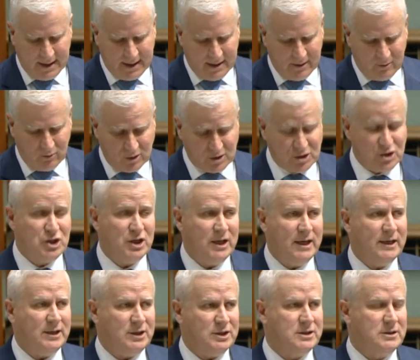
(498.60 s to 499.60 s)
was
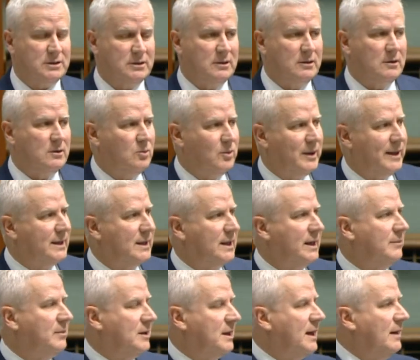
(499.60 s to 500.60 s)
changed when
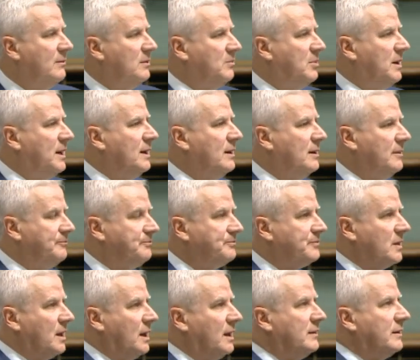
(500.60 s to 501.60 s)
Labor came to power.
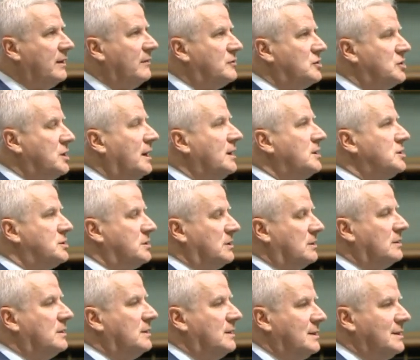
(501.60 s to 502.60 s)
And they've changed it
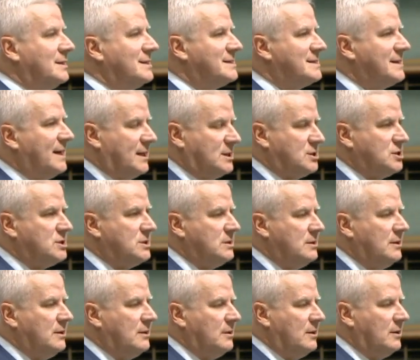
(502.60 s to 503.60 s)
such
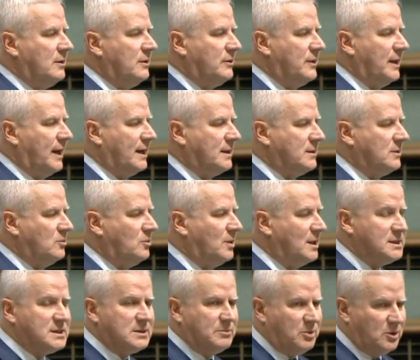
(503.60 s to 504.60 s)
that
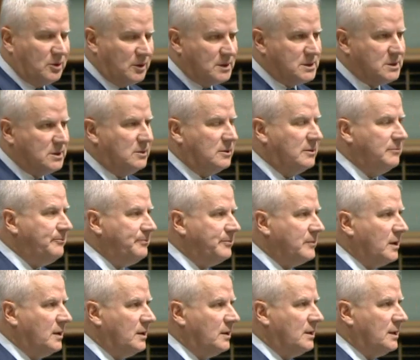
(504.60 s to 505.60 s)
once upon a time,
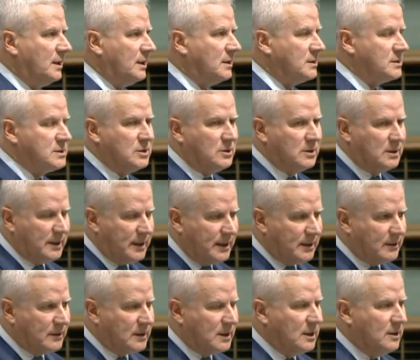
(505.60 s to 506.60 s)
certainly under
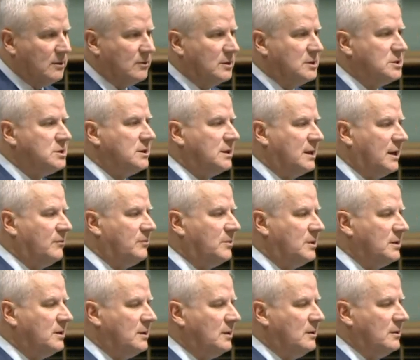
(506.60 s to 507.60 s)
the Coalition
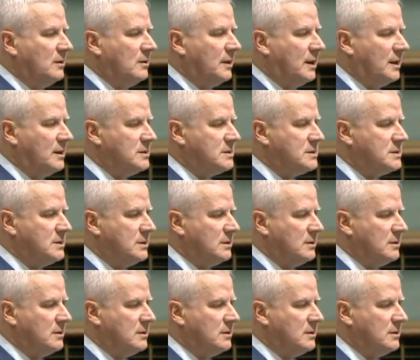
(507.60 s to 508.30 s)
government, those